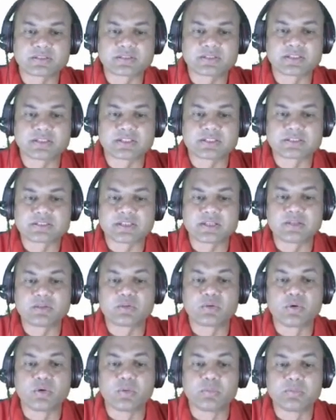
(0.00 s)
See this,
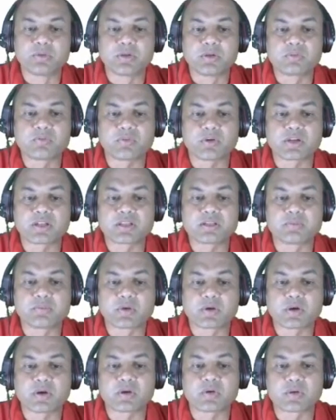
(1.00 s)
in home loan, what is the
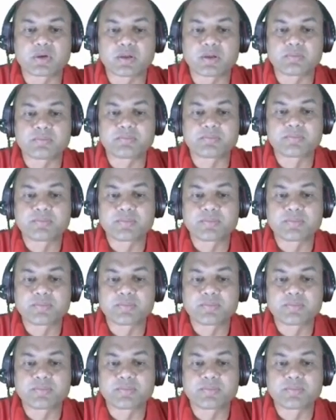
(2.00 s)
moratorium?